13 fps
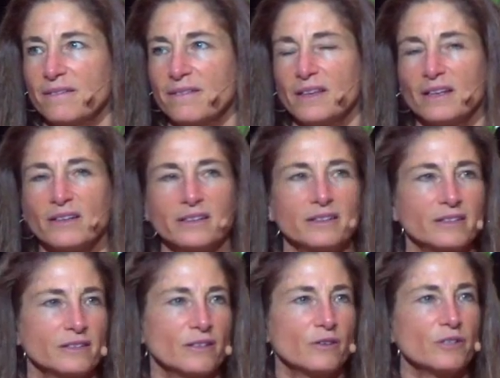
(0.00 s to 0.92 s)
Now, it
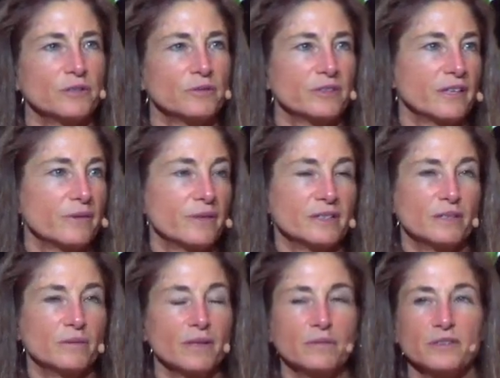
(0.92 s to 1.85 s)
doesn't always work that way.
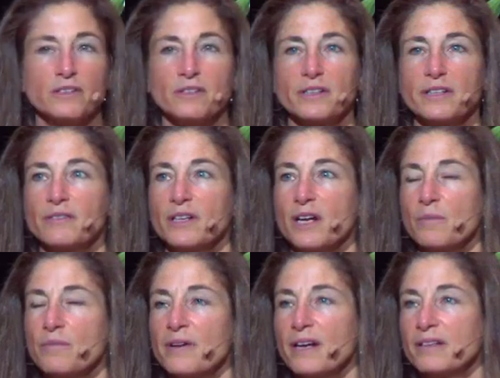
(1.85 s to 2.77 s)
Sometimes you don't even
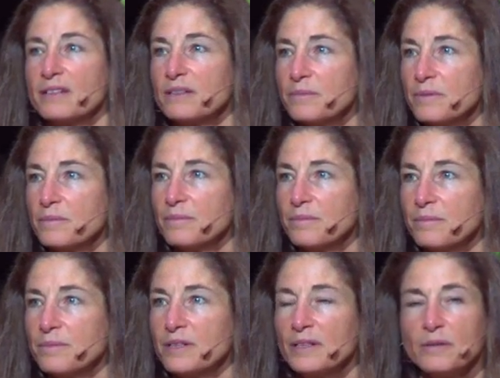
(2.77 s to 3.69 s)
come around to
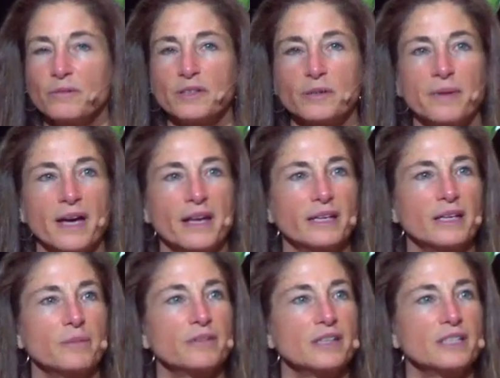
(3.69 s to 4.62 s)
being with the
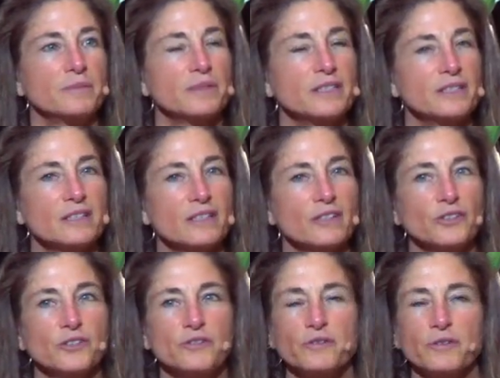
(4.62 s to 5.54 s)
panicky place, but still
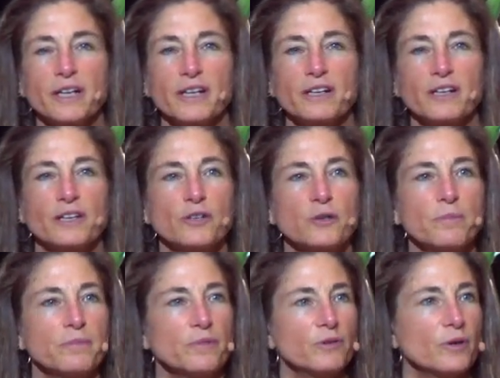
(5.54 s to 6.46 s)
you've created a new
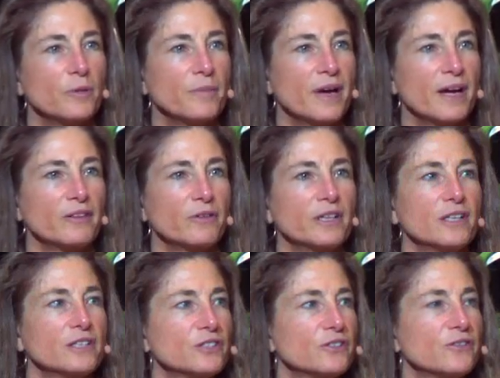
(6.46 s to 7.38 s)
neural pathway
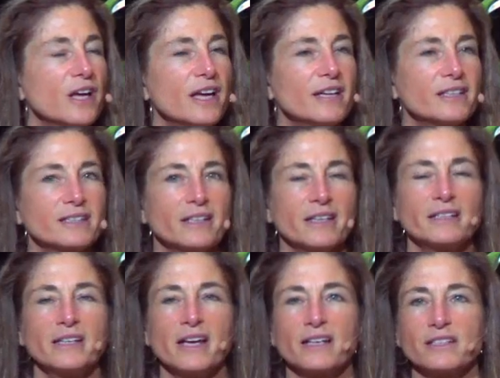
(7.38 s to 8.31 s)
because you've
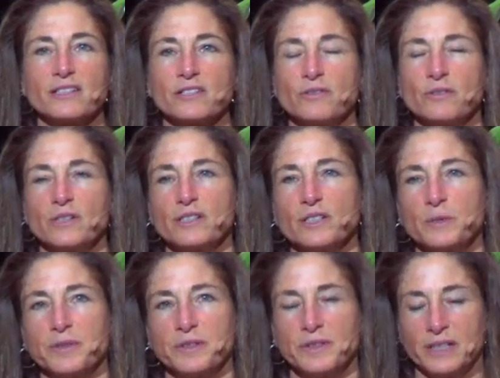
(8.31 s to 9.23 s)
said yes to an
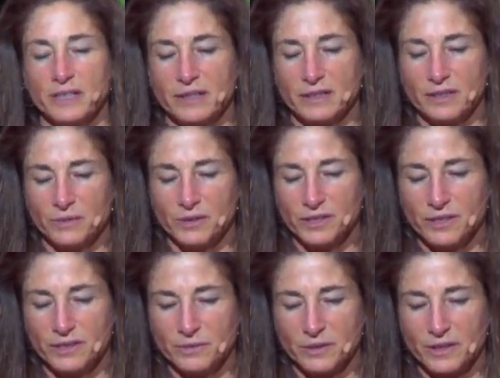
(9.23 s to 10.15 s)
experience, which
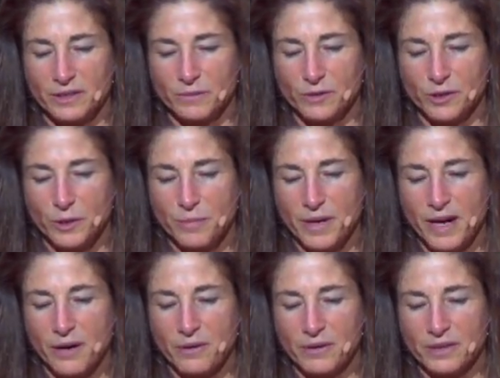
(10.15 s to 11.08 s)
is where the
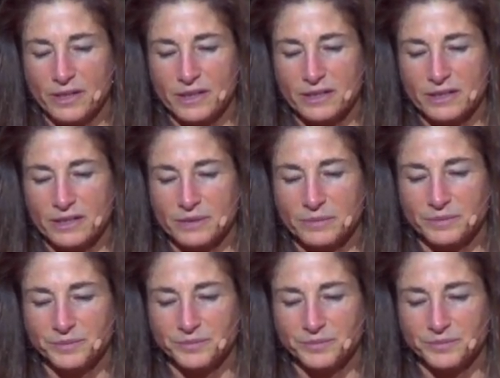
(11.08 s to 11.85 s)
power is.